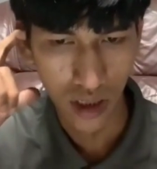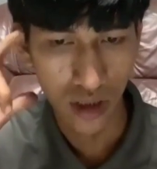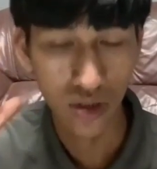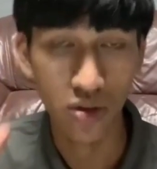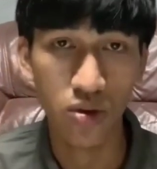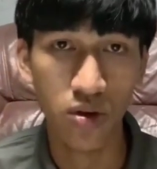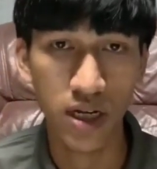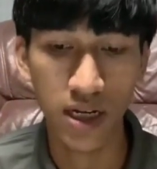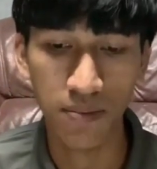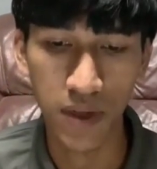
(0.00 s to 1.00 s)
So
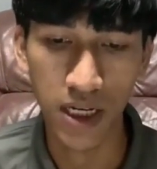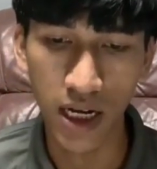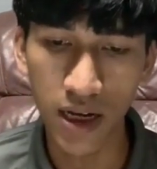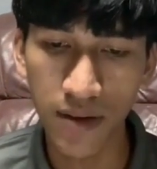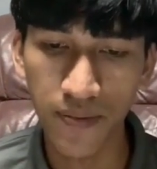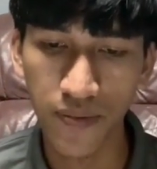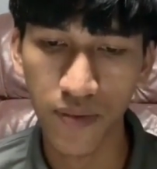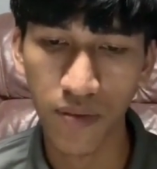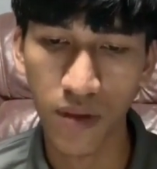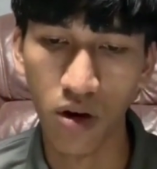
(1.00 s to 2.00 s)
the pinna,
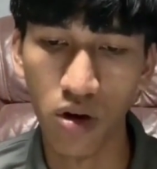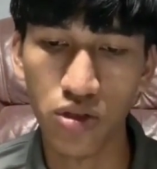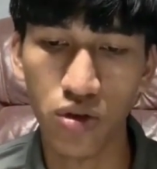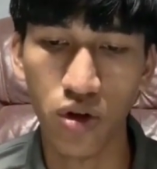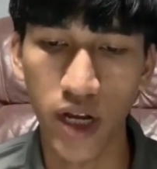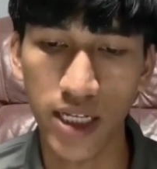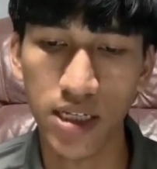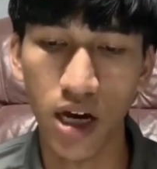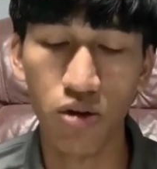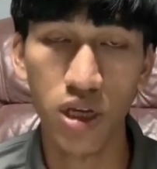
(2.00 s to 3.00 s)
also known as
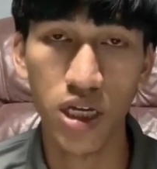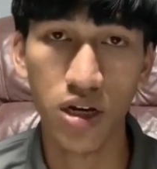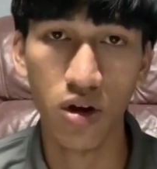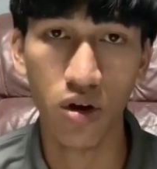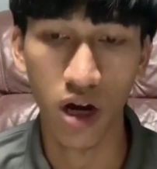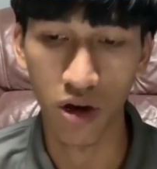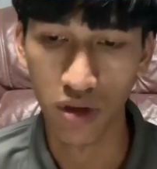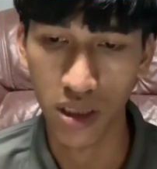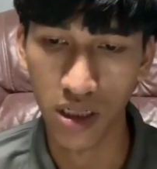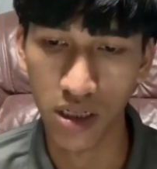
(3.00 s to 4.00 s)
the auricle or
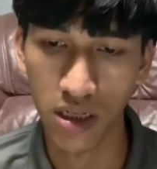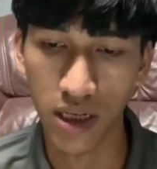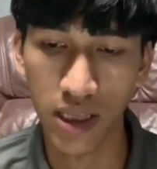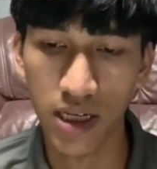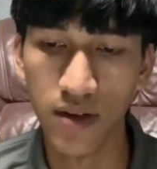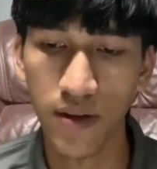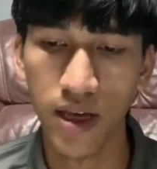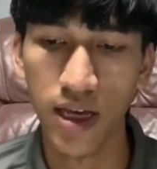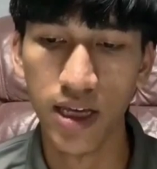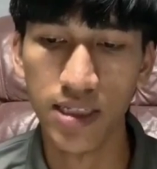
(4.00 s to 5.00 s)
outer ear,
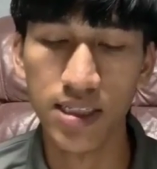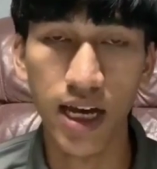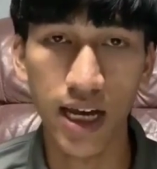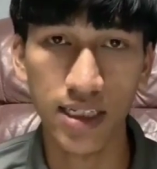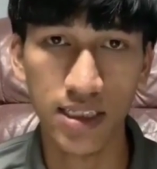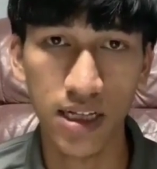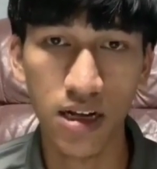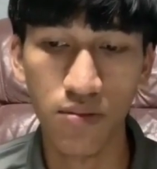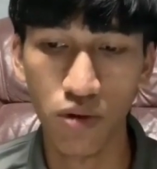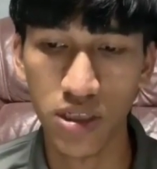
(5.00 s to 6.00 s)
is the
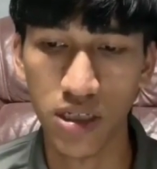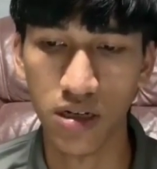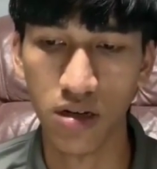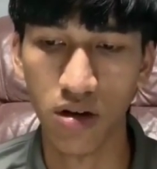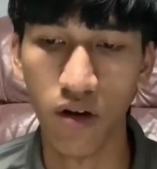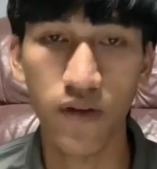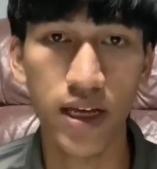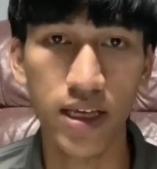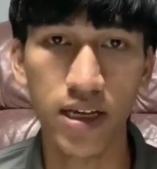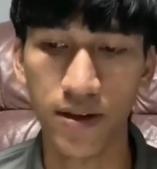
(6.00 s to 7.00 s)
external portion of the
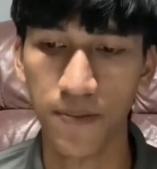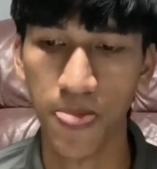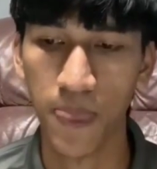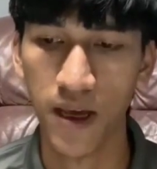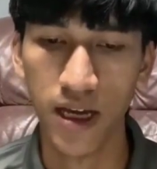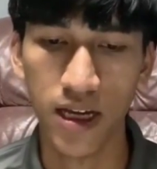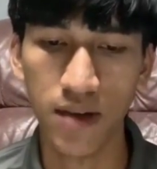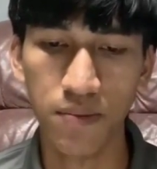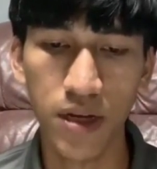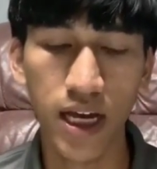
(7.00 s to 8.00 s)
ear. The
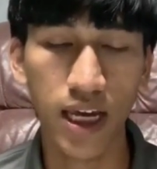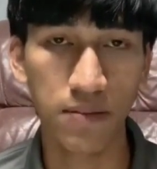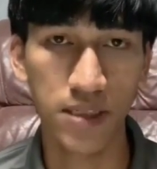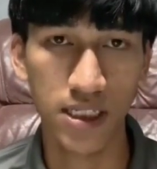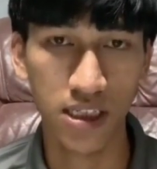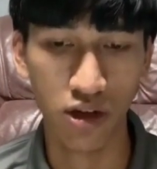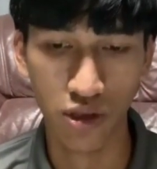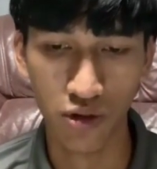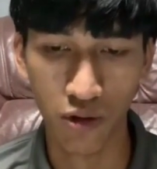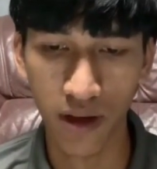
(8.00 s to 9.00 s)
pinna captures
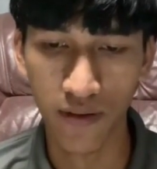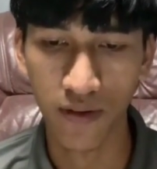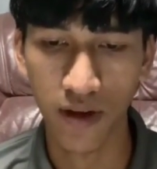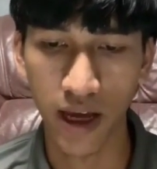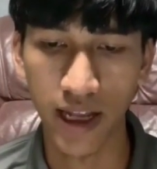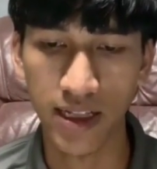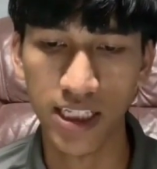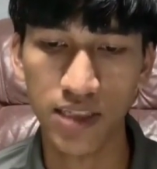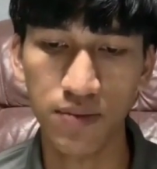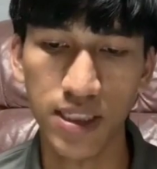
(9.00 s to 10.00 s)
sound wave and
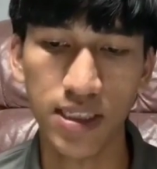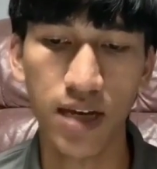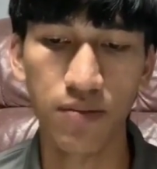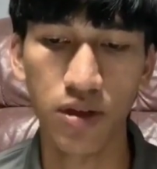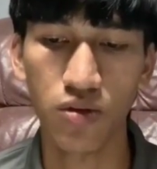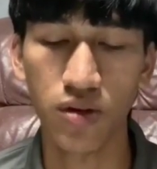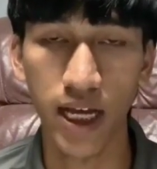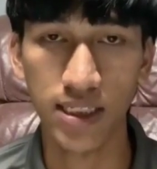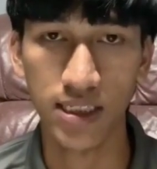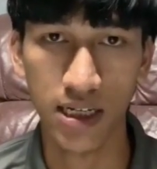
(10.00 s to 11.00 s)
transmits them into the
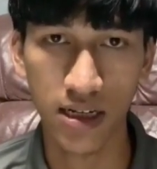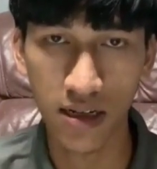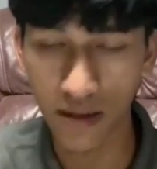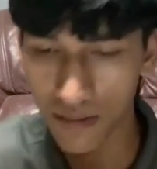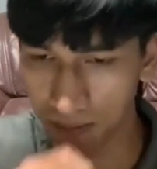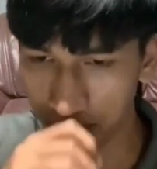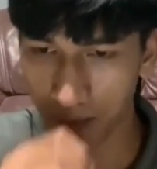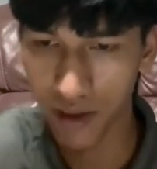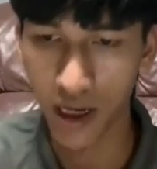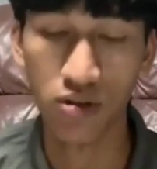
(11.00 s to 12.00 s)
external
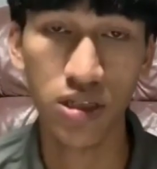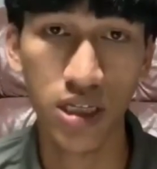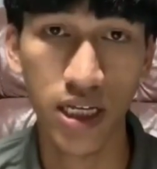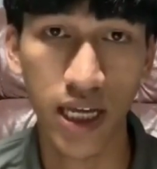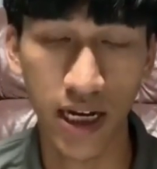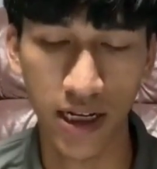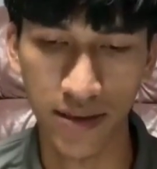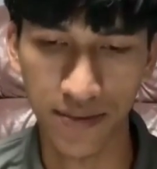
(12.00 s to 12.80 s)
auditory canal.